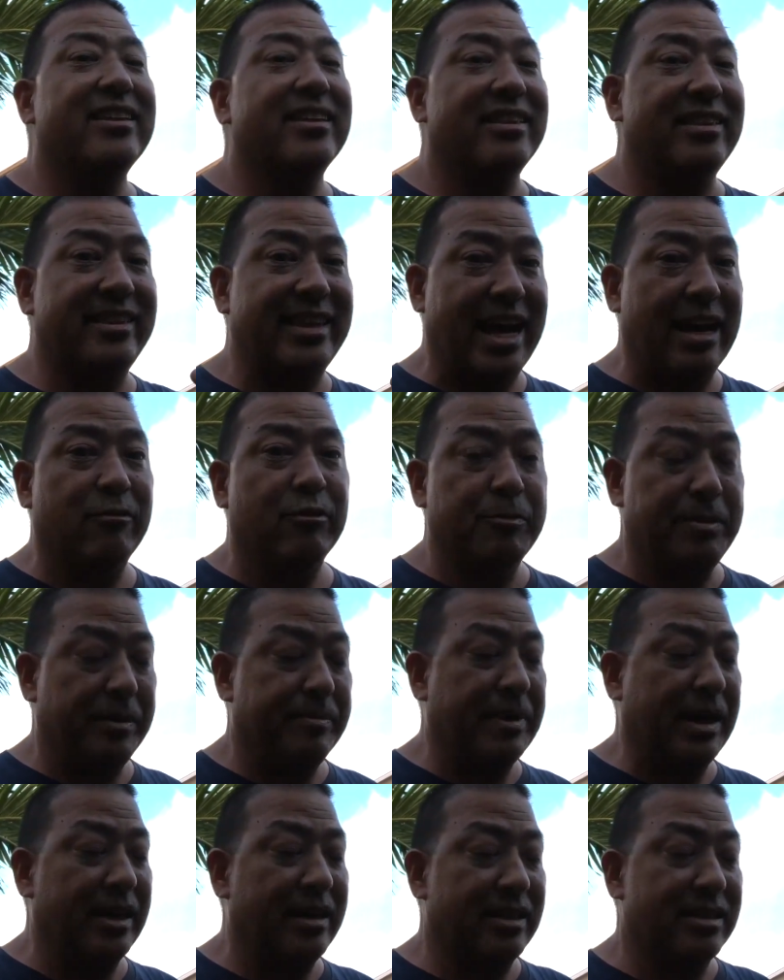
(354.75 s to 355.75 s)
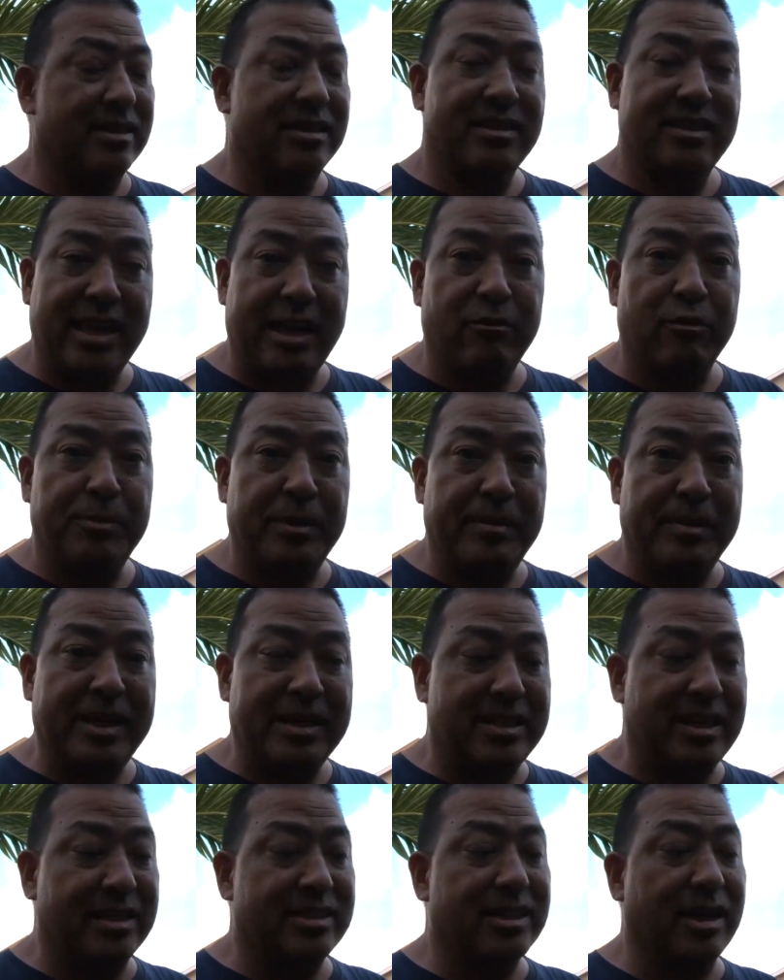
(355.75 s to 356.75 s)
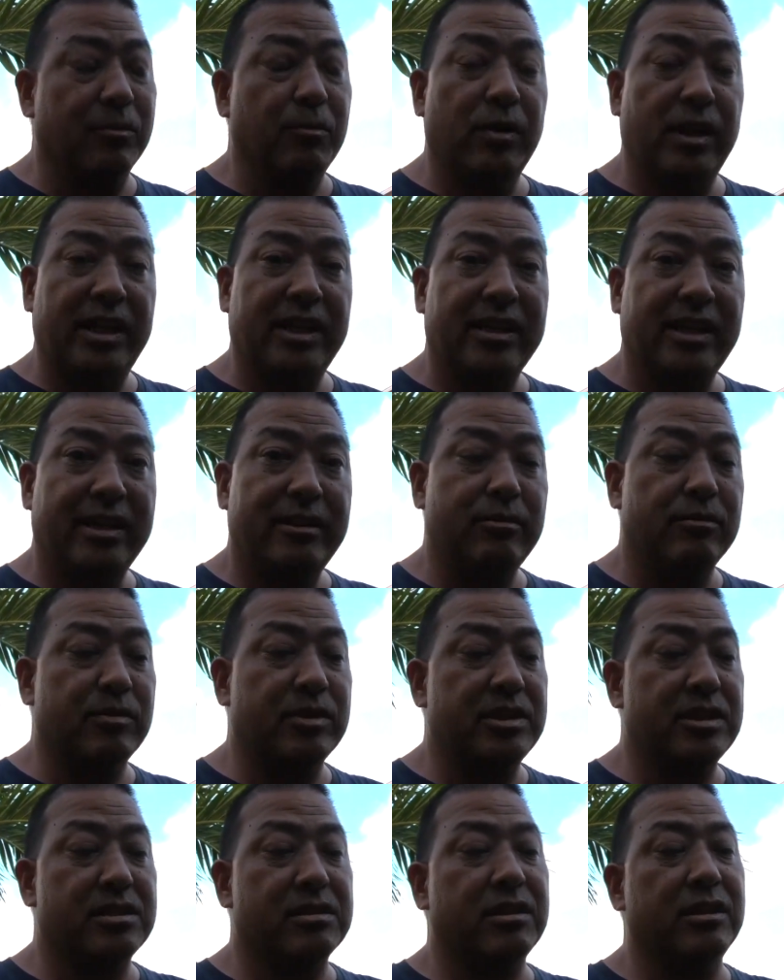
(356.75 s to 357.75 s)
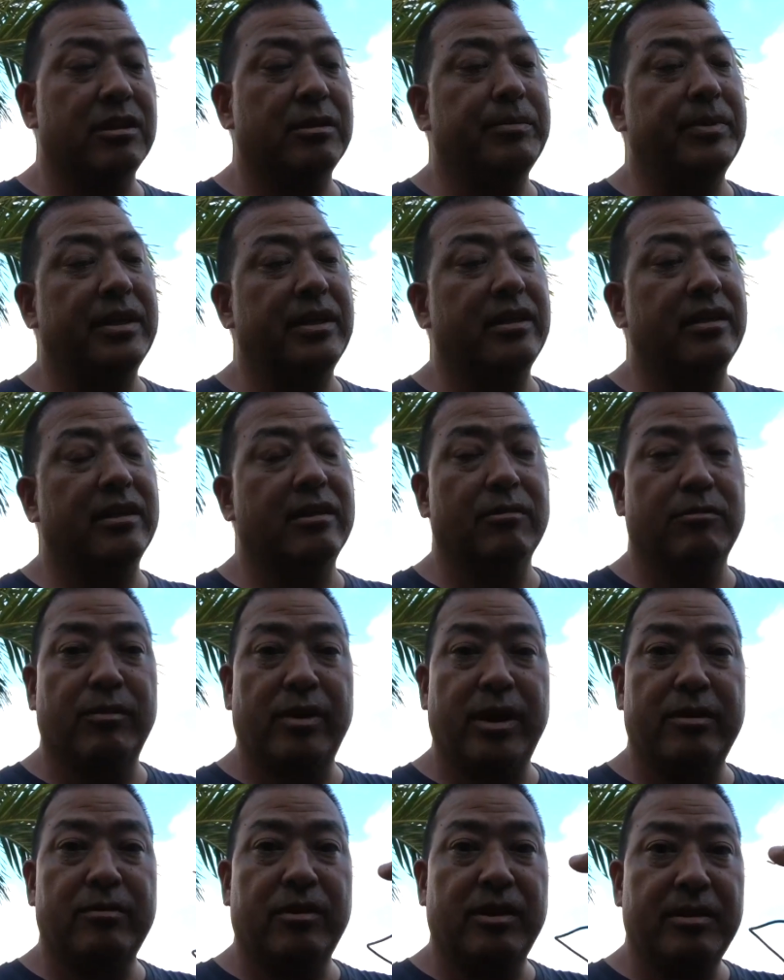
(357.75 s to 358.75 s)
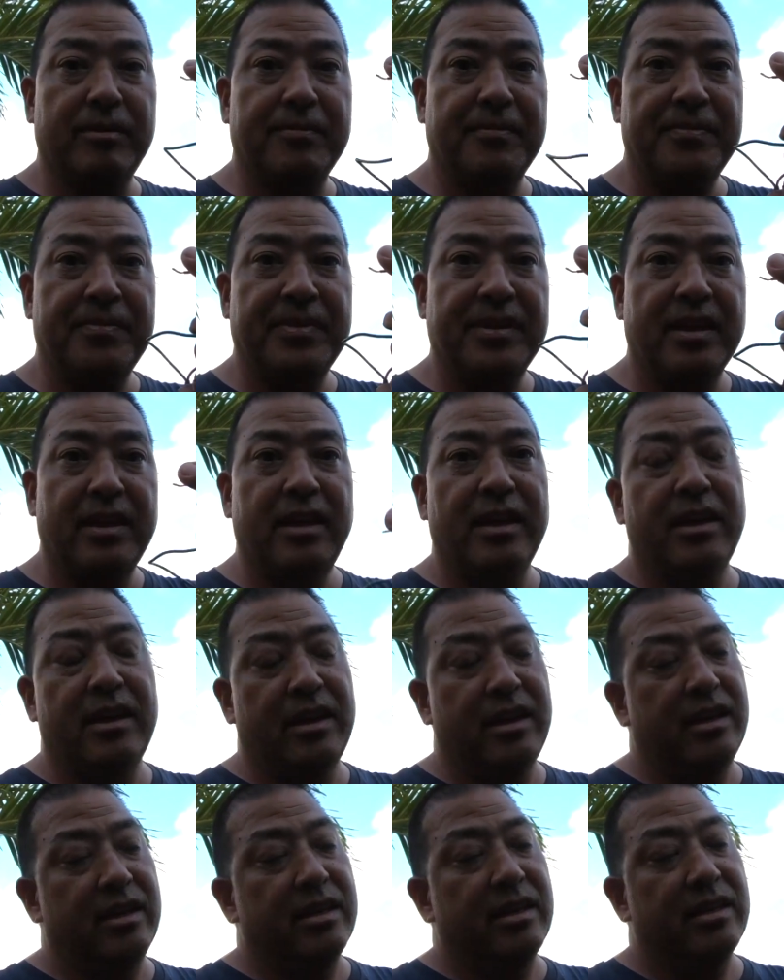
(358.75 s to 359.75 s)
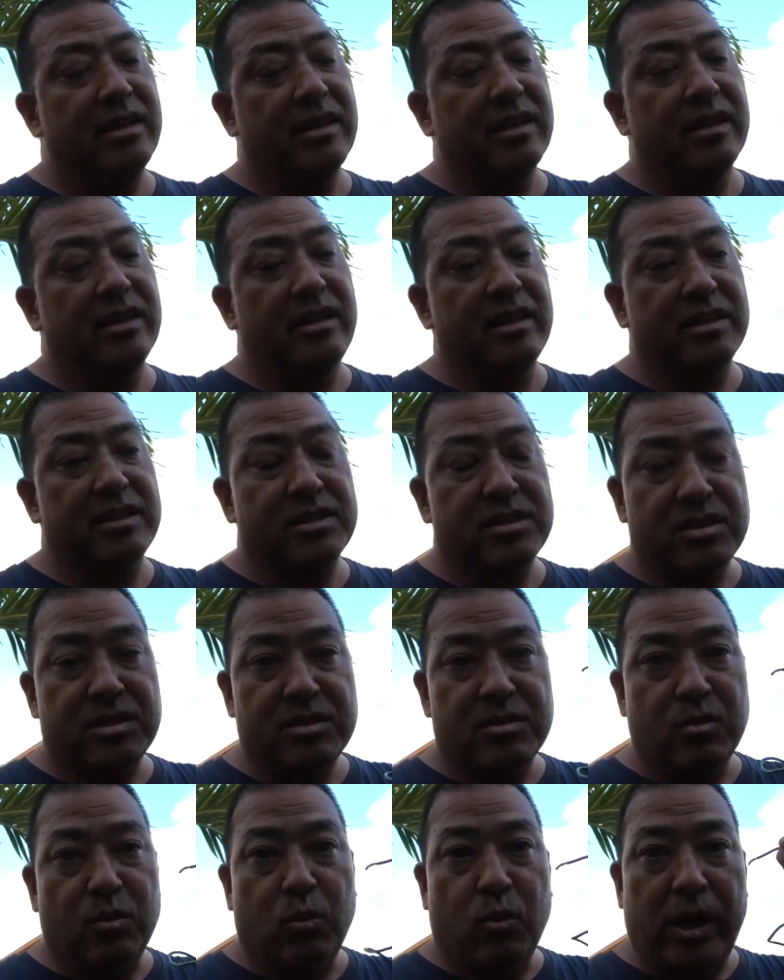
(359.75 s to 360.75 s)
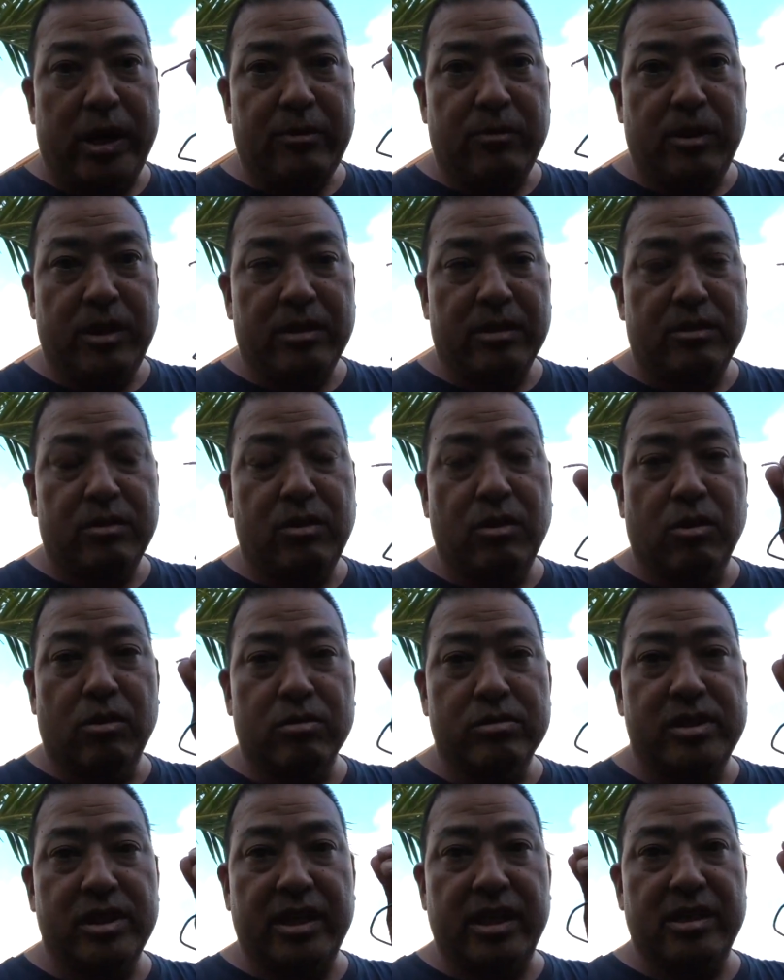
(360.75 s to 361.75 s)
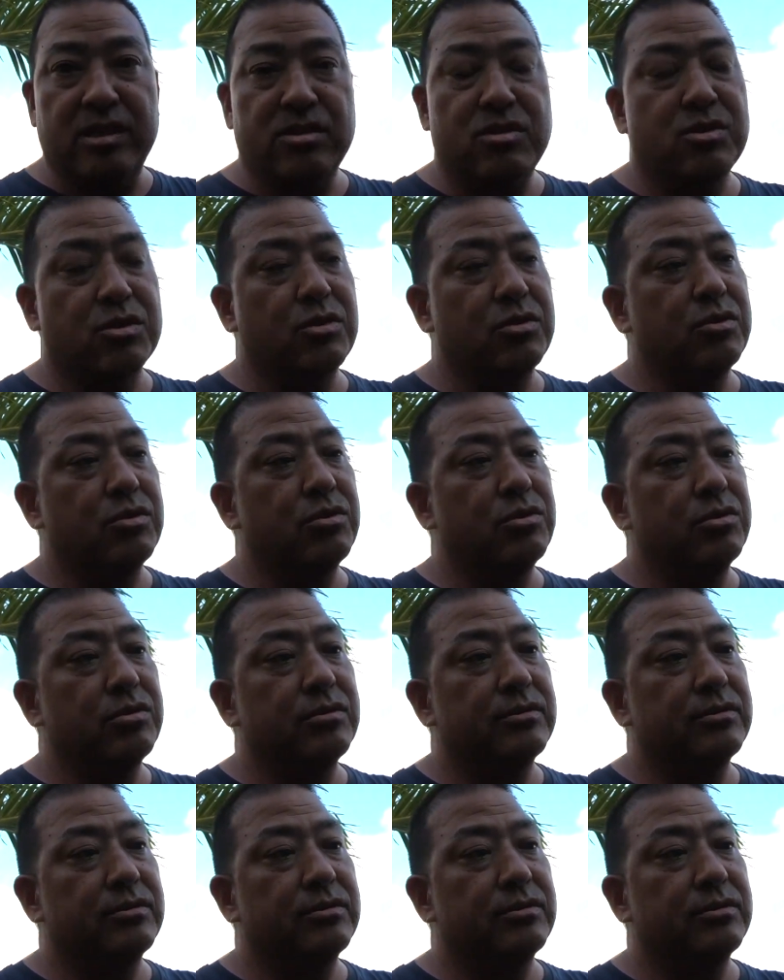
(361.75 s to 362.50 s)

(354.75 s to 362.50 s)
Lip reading: That will be my daytime running light, which is going to be the red one. This white one goes into